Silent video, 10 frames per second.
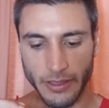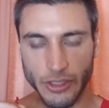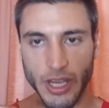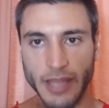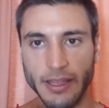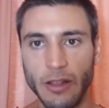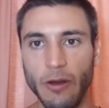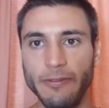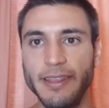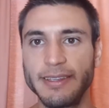channel
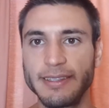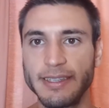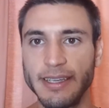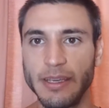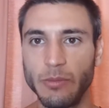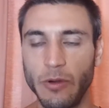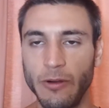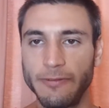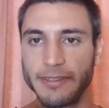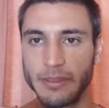of the stream
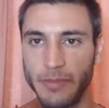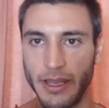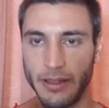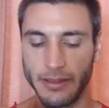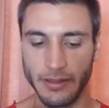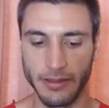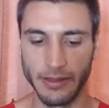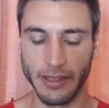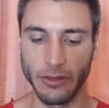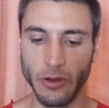of smell
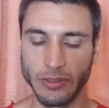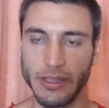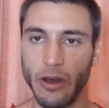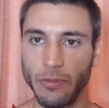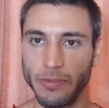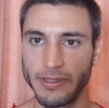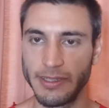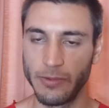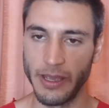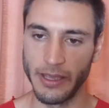that goes the
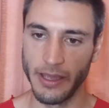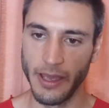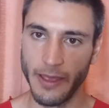opposite way,